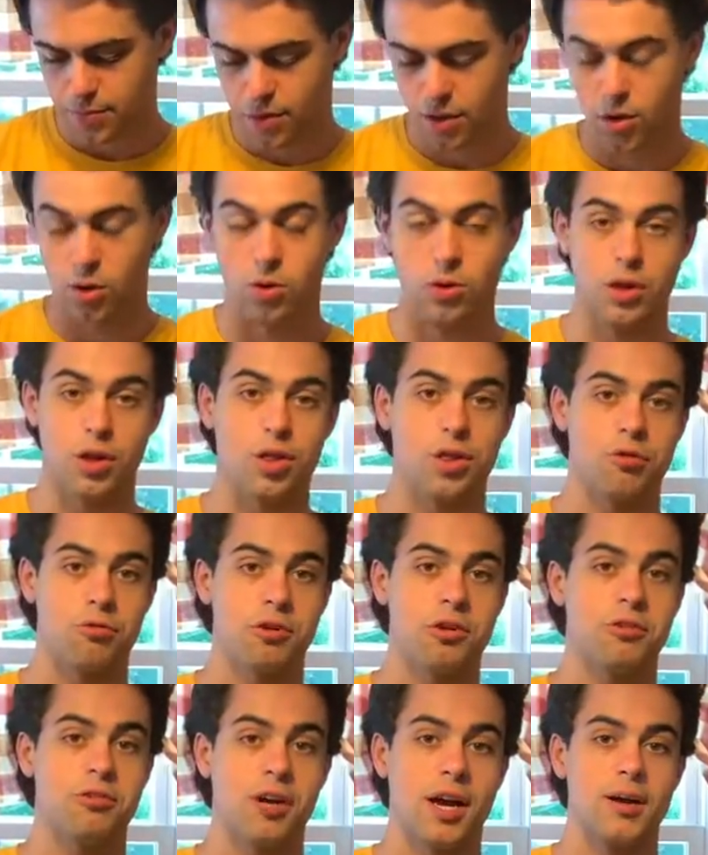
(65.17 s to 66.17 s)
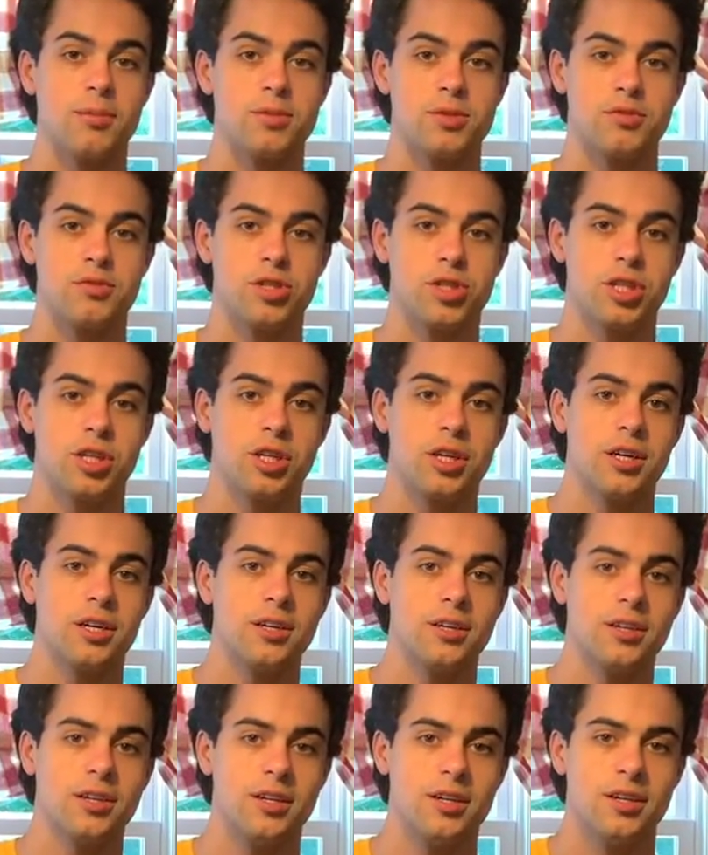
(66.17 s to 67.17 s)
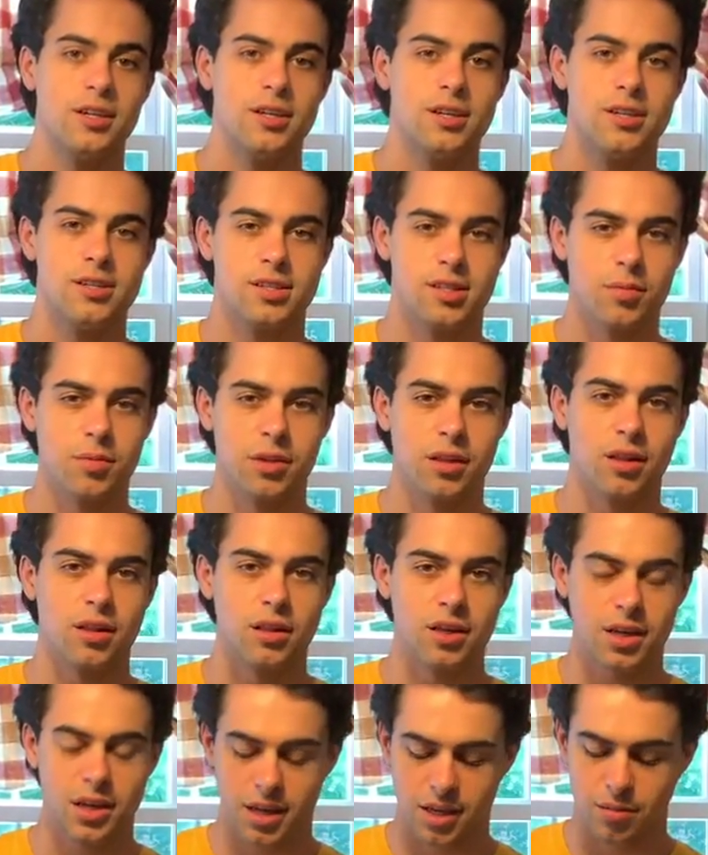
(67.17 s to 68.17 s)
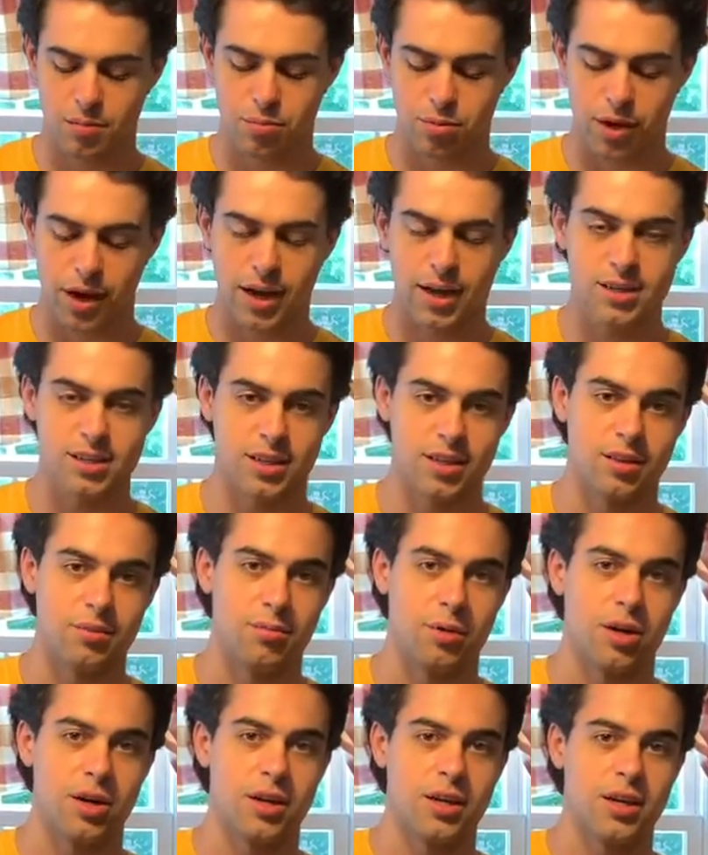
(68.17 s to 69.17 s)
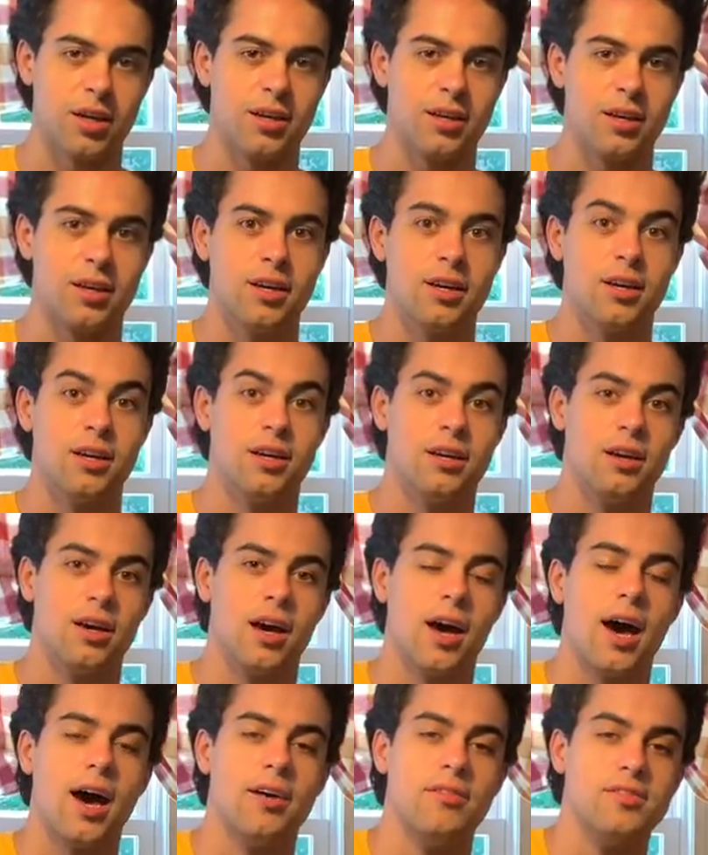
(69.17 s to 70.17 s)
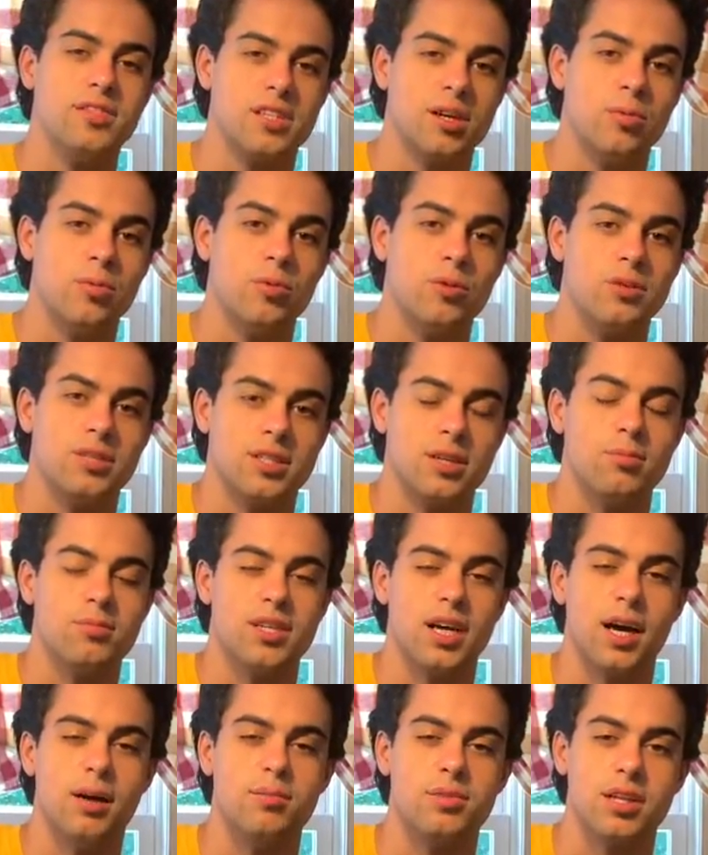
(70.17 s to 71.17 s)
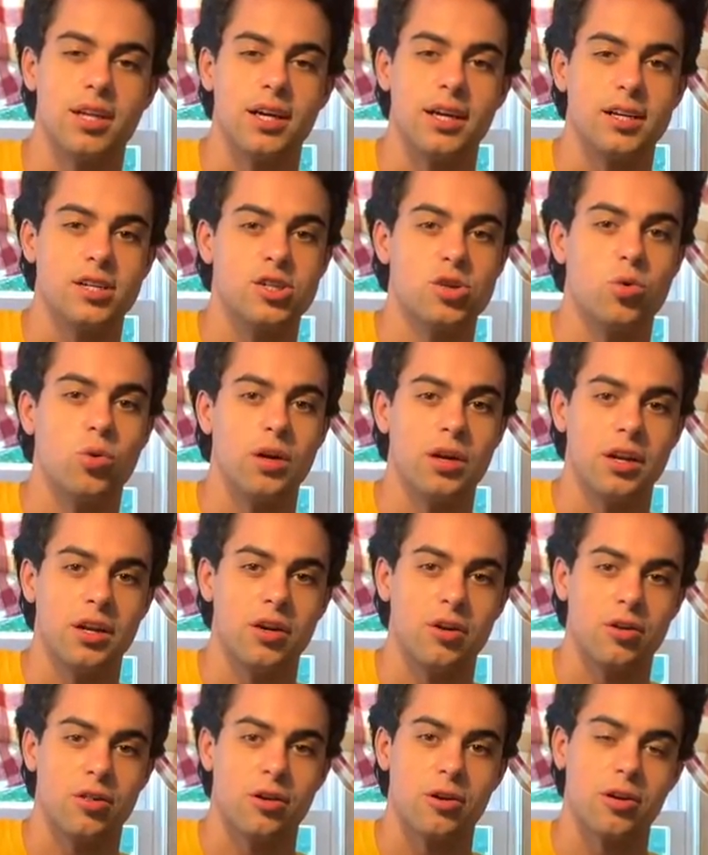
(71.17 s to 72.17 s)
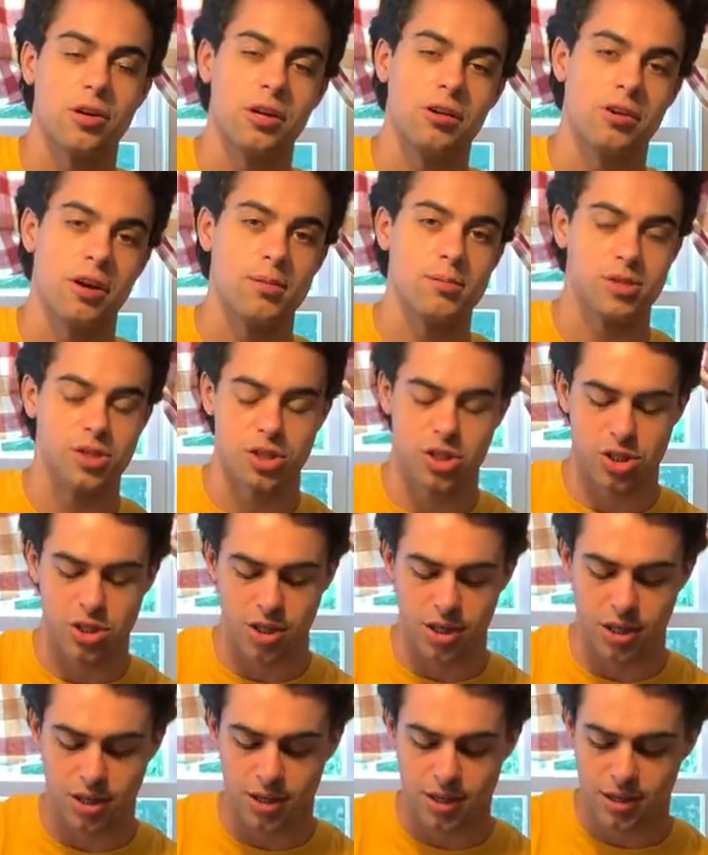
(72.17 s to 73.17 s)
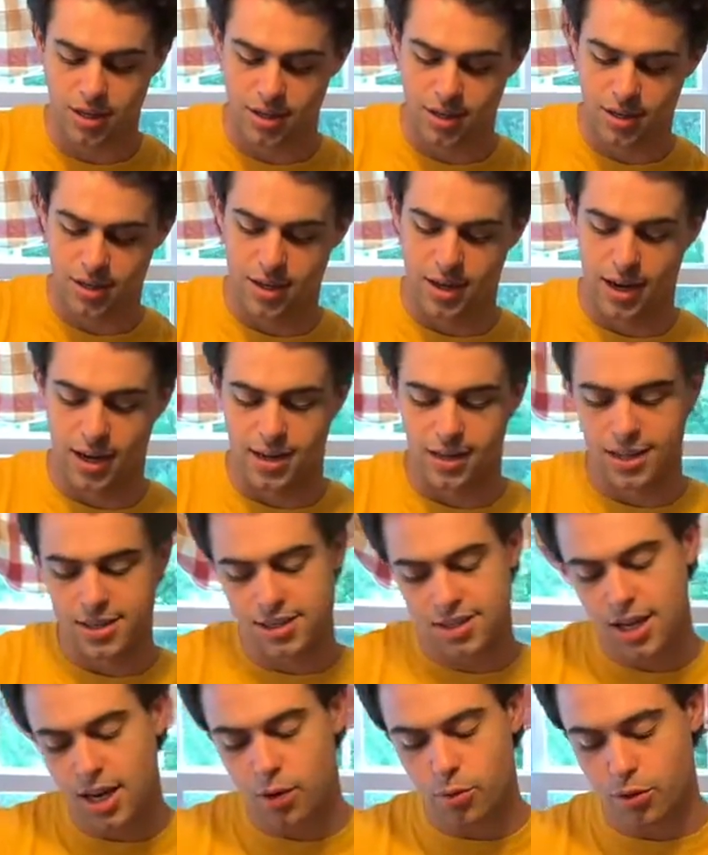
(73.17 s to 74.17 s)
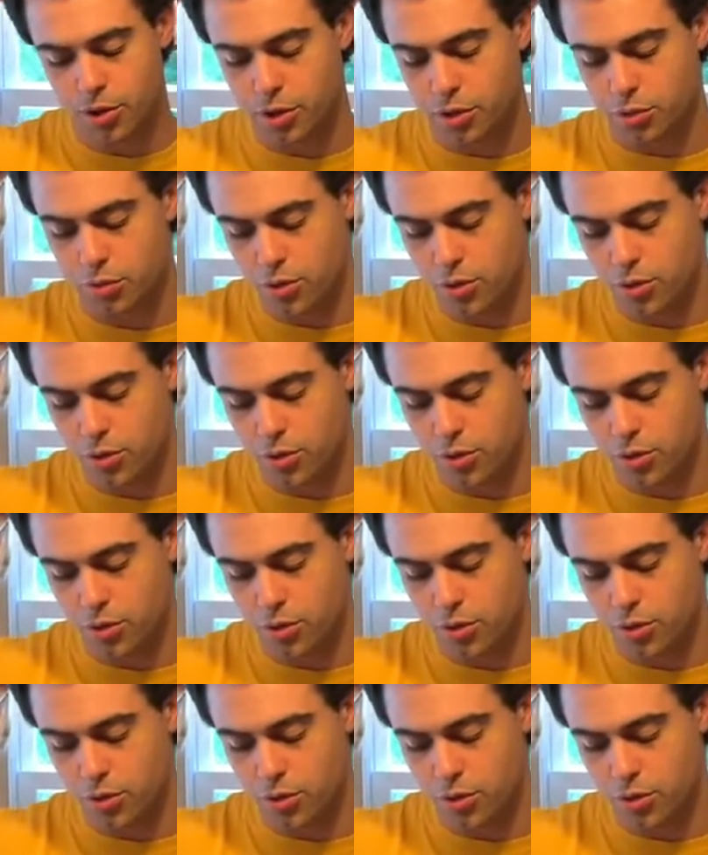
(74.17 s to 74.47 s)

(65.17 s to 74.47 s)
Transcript: only 3 grams of sugar. Some of the leading brands on the market have sometimes like 20 or 30 grams of sugar, and that's not what you